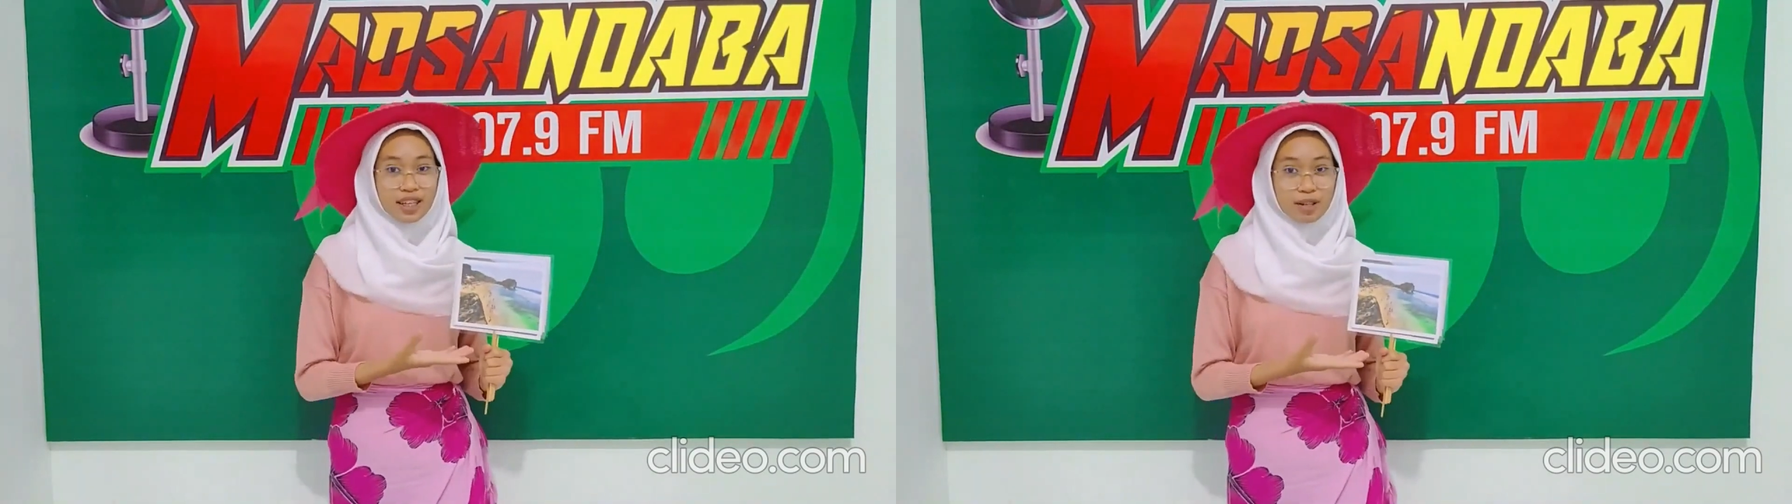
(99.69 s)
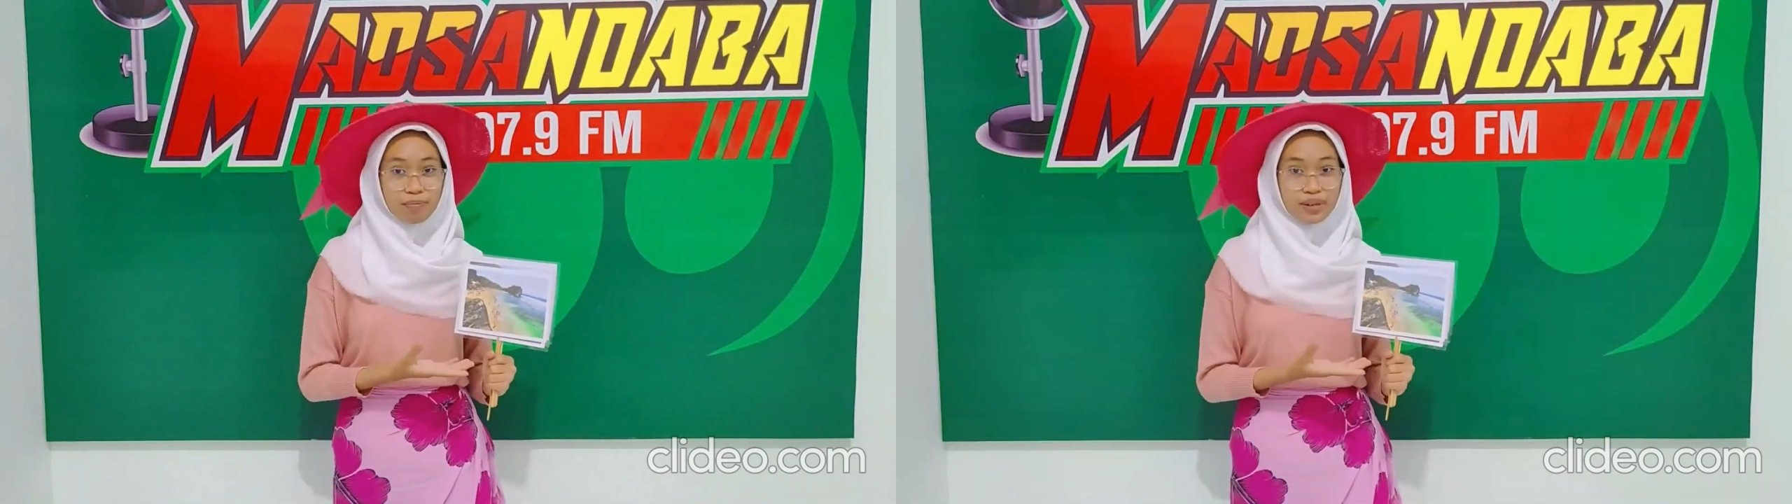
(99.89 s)

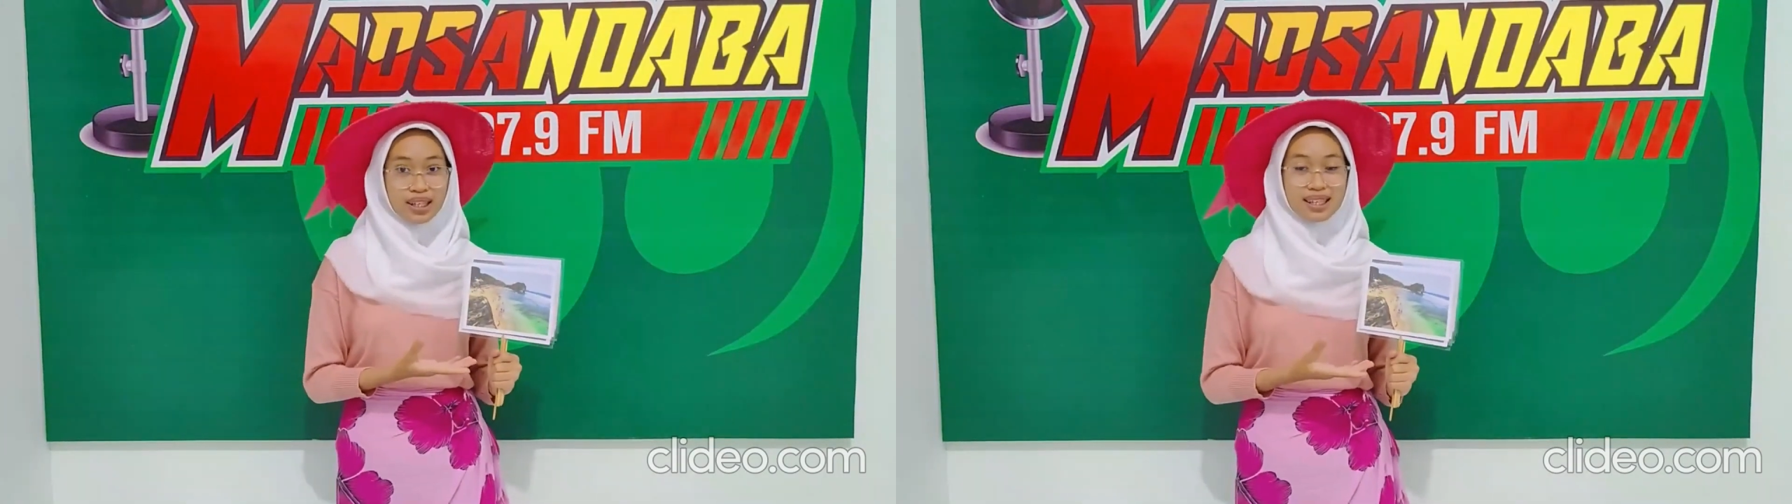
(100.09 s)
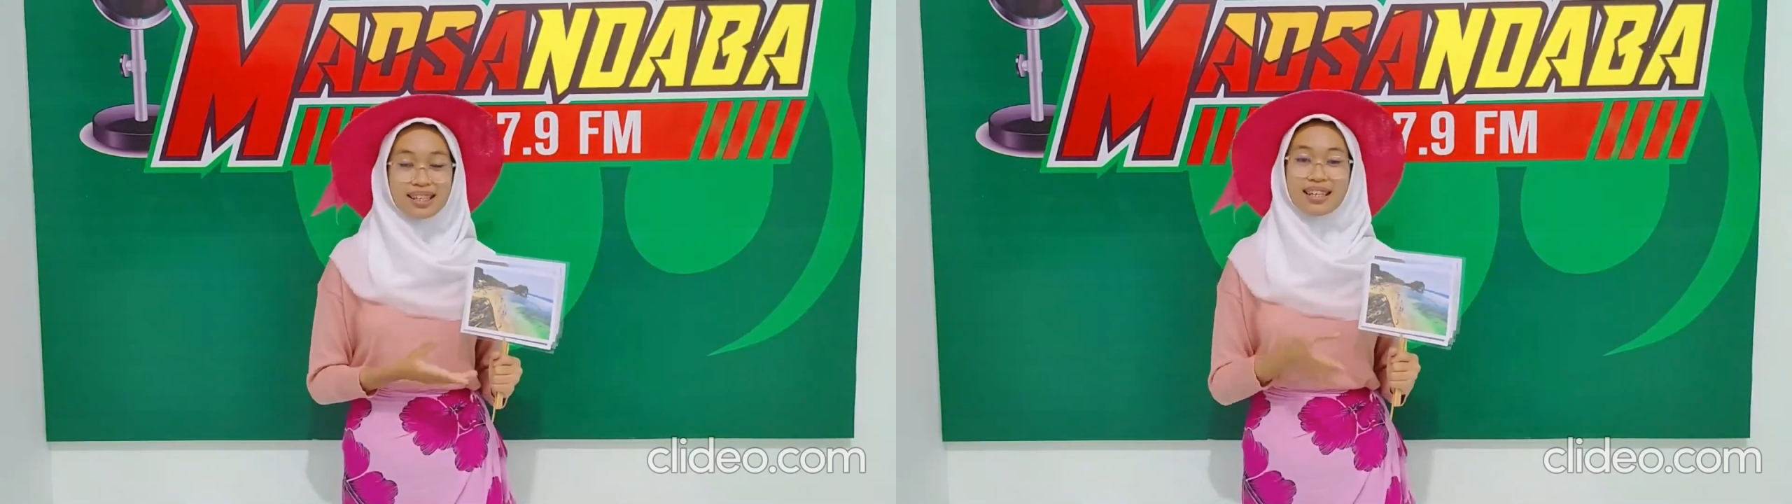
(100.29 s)
this
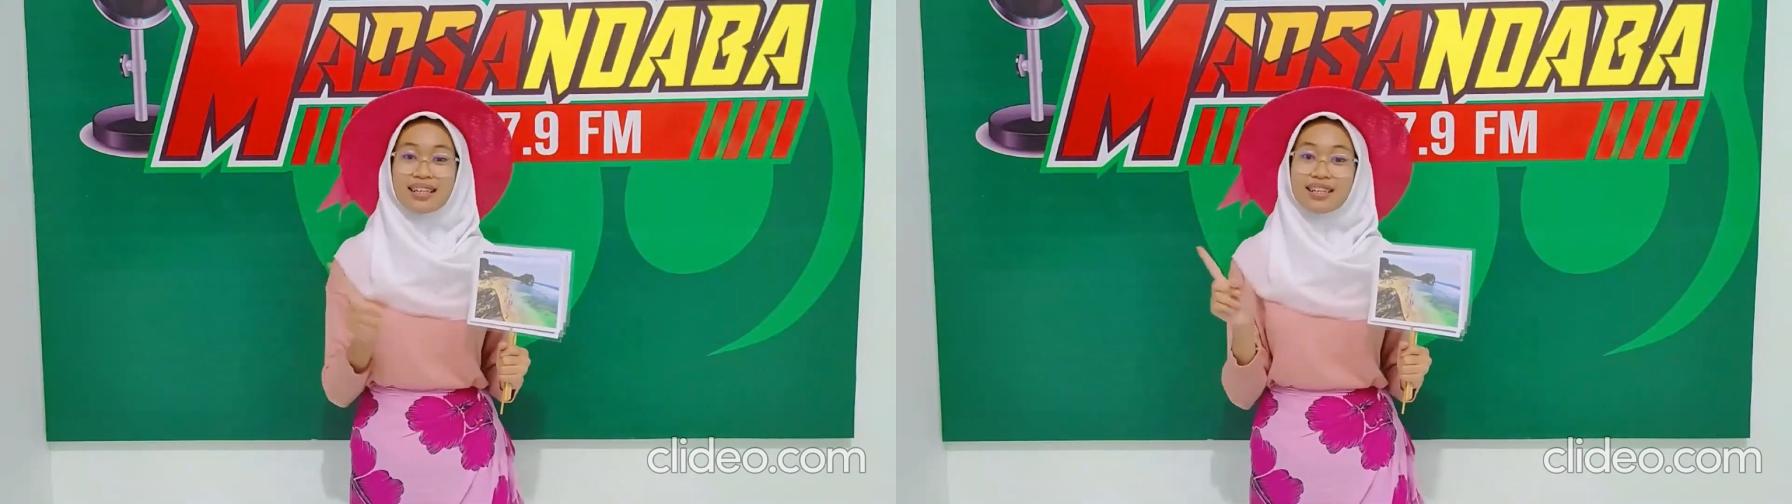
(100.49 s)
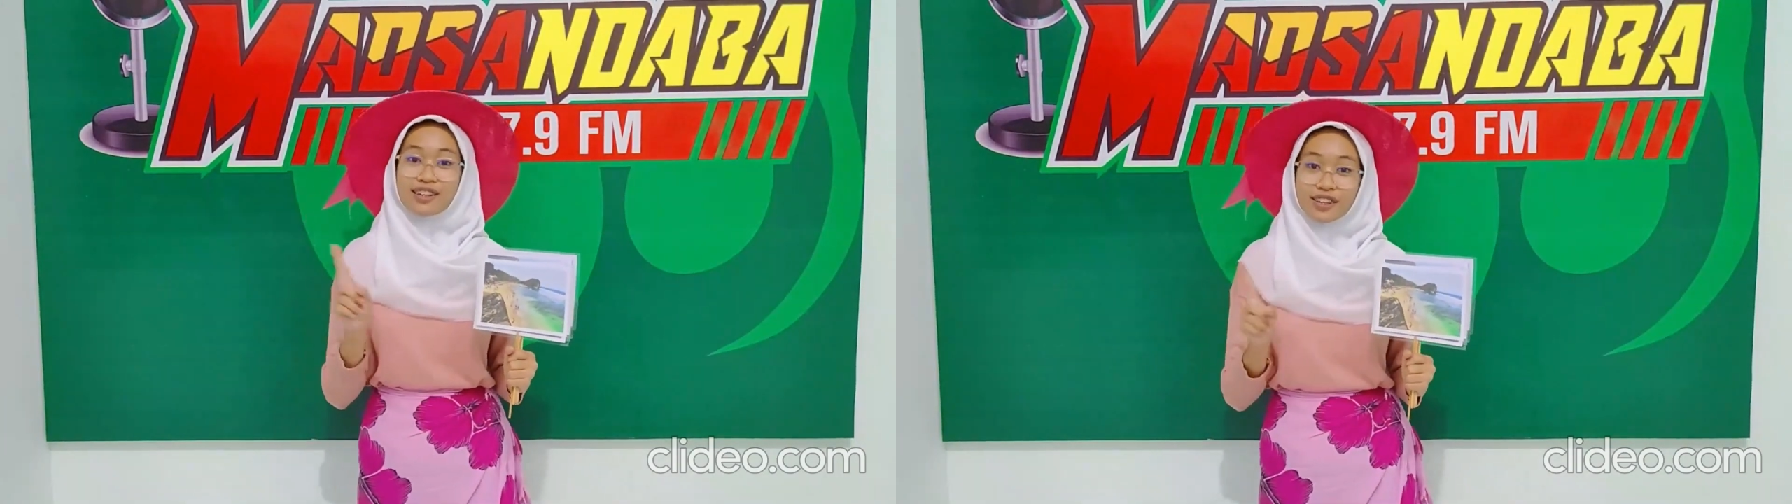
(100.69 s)
beach
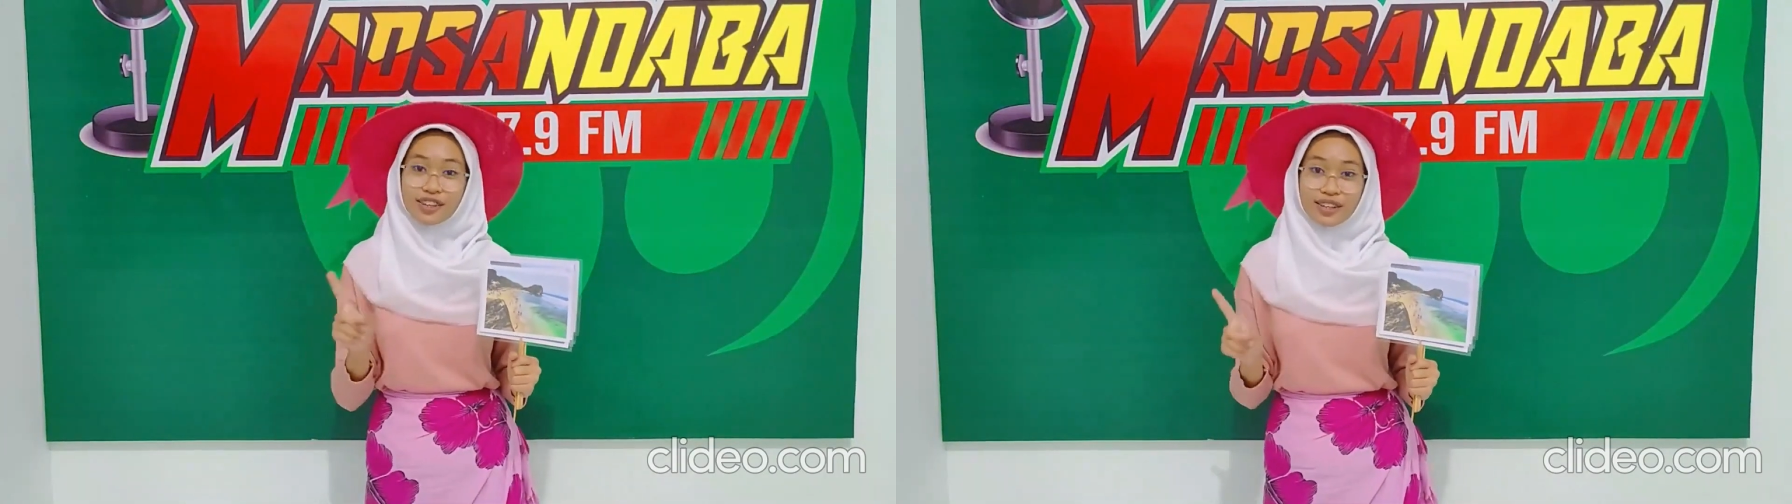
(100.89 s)
is not